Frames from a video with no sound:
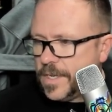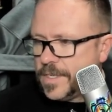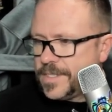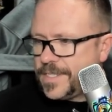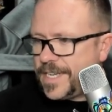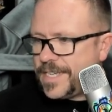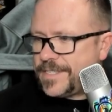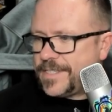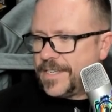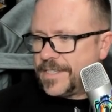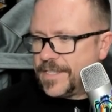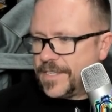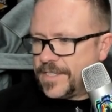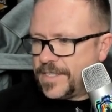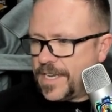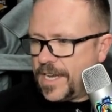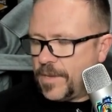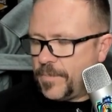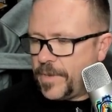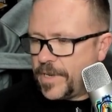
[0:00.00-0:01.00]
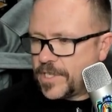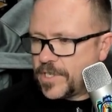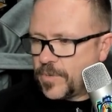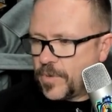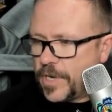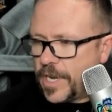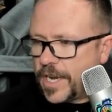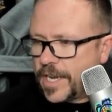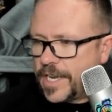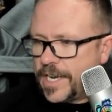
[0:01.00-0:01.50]
testing this out, make sure
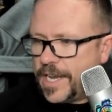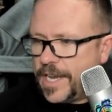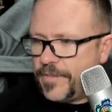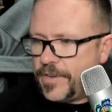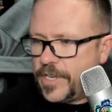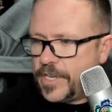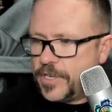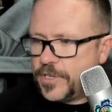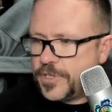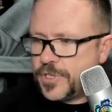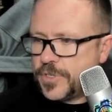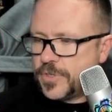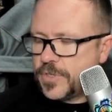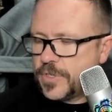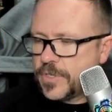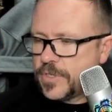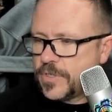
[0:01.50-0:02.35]
we're not going to have any issues.